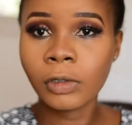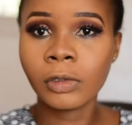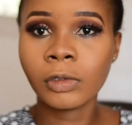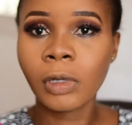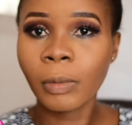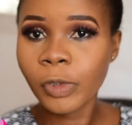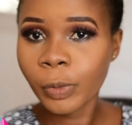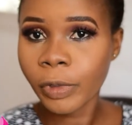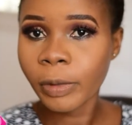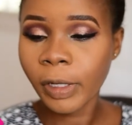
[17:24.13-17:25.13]
So I'm
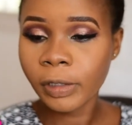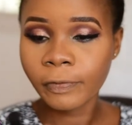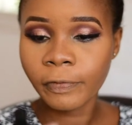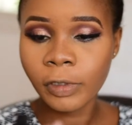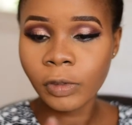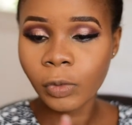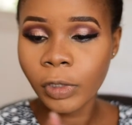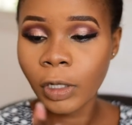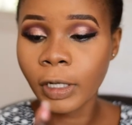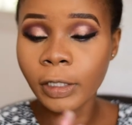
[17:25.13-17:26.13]
spraying my face with a
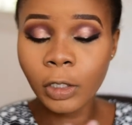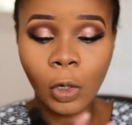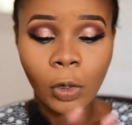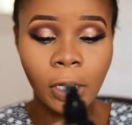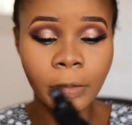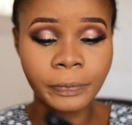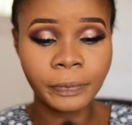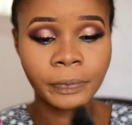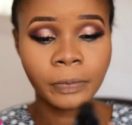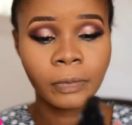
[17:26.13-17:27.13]
Clean Color
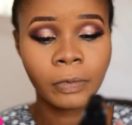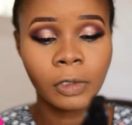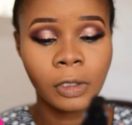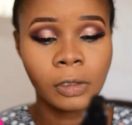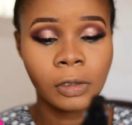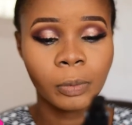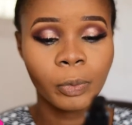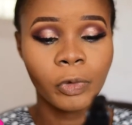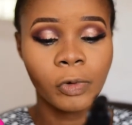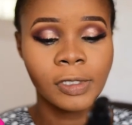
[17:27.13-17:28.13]

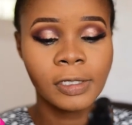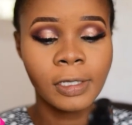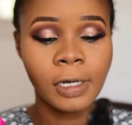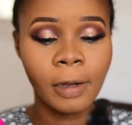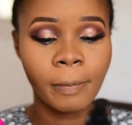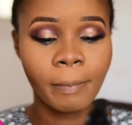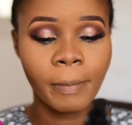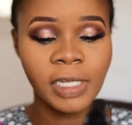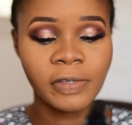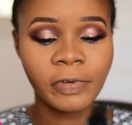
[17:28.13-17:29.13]
Pro Sealer
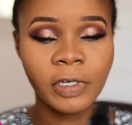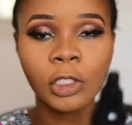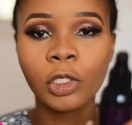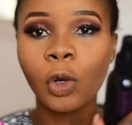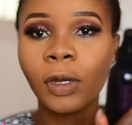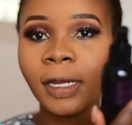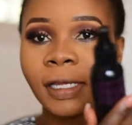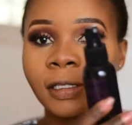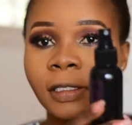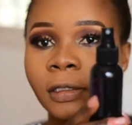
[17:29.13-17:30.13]
Matte Finish Long
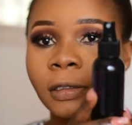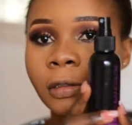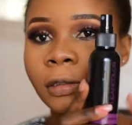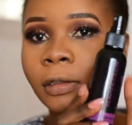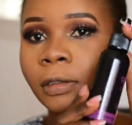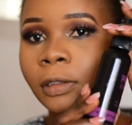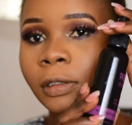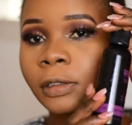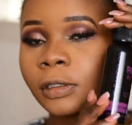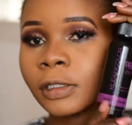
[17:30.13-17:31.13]
Lasting
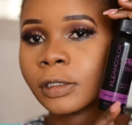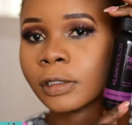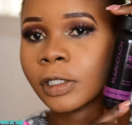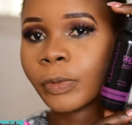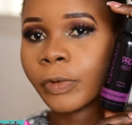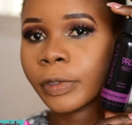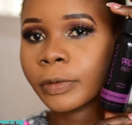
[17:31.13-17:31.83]
Setting Spray.